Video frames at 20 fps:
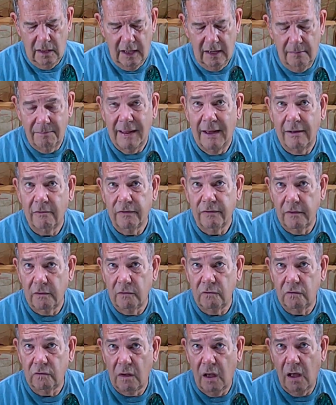and mount
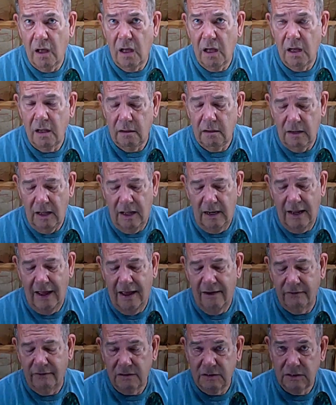those on and
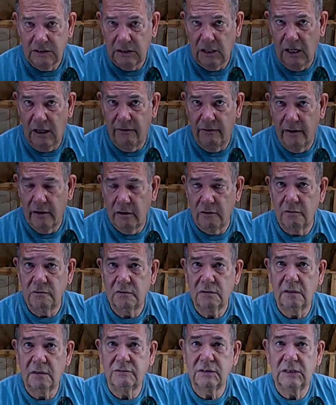have it sit on
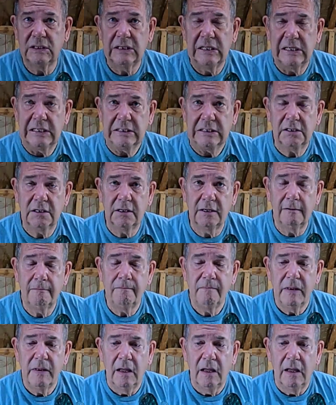those. I've seen that done.